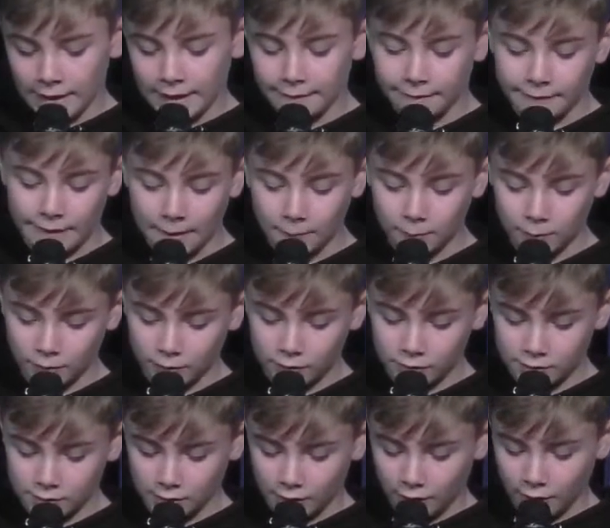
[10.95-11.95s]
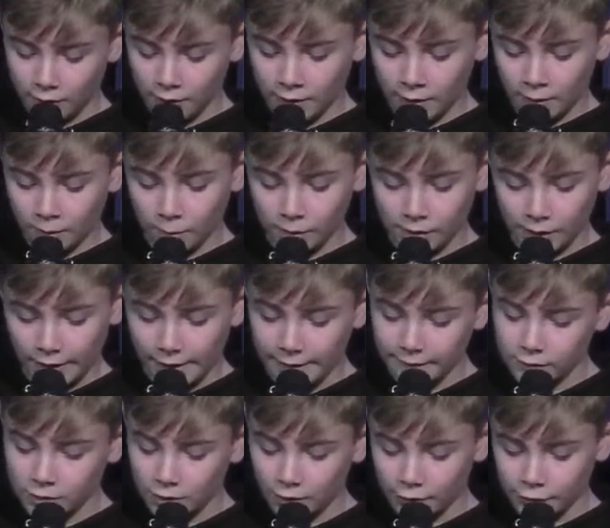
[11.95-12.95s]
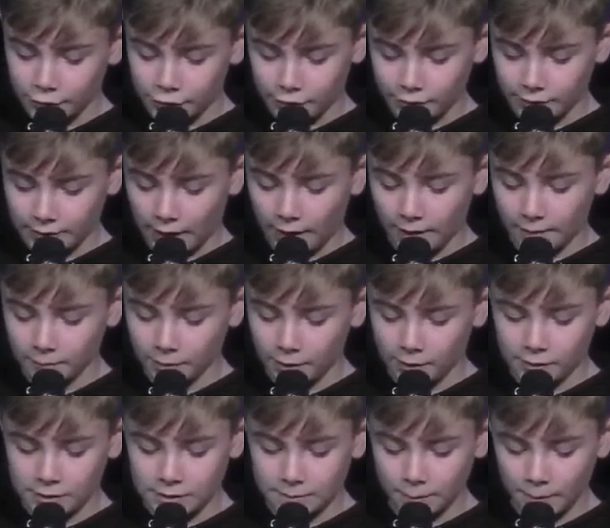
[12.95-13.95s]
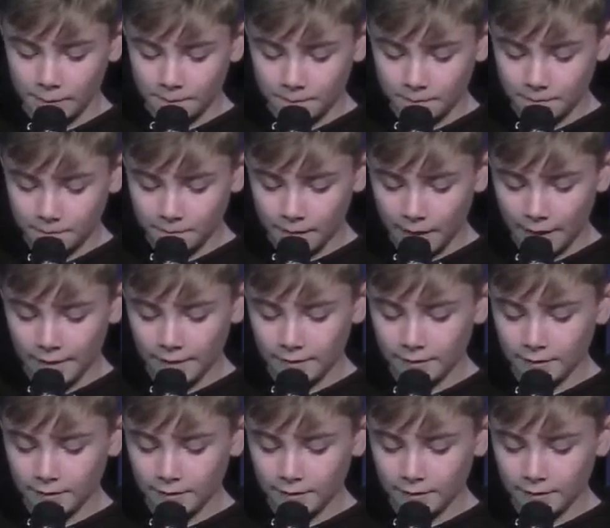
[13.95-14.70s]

If that were not so, would I have told you that I am going to pre- uh,